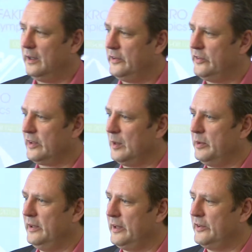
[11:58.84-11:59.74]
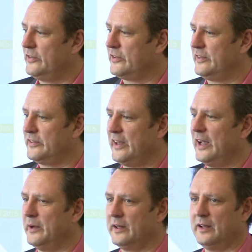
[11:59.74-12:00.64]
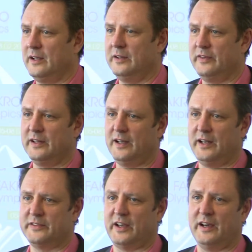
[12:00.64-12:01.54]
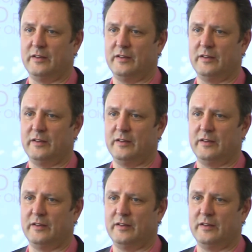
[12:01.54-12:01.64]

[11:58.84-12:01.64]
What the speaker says: This is a company that is scaring the living daylights out